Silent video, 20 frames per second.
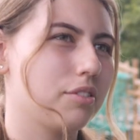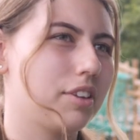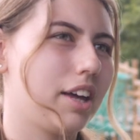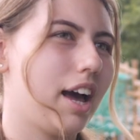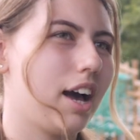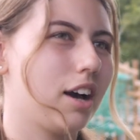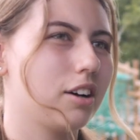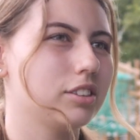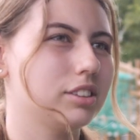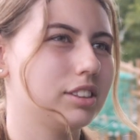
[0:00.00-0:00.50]
of the
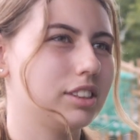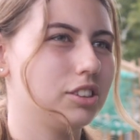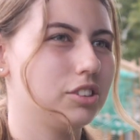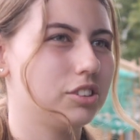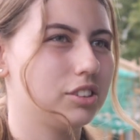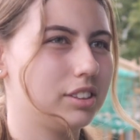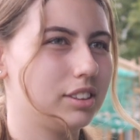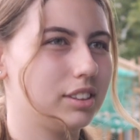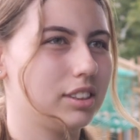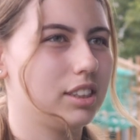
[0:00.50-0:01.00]
house and
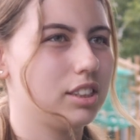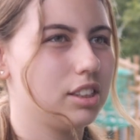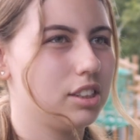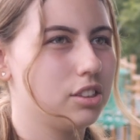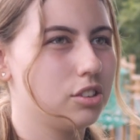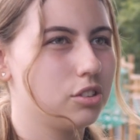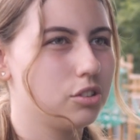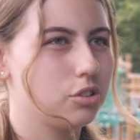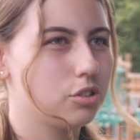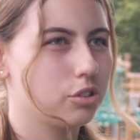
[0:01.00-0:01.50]
just
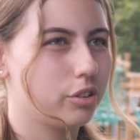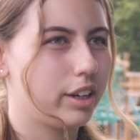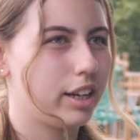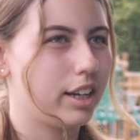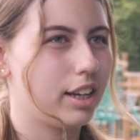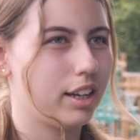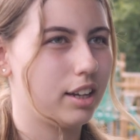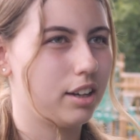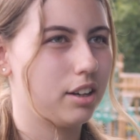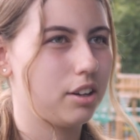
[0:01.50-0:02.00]

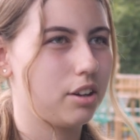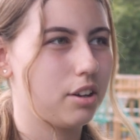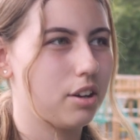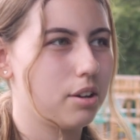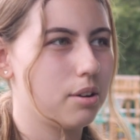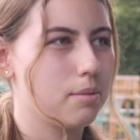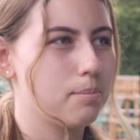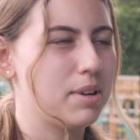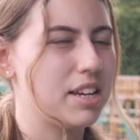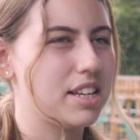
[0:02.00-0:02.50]
enjoy
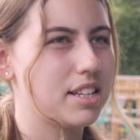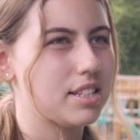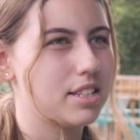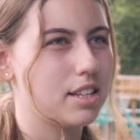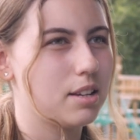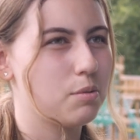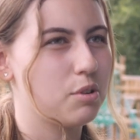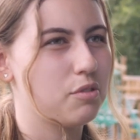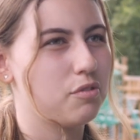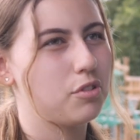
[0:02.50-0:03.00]

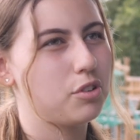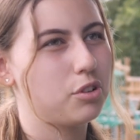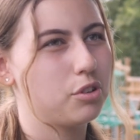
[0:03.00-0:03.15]
mixing with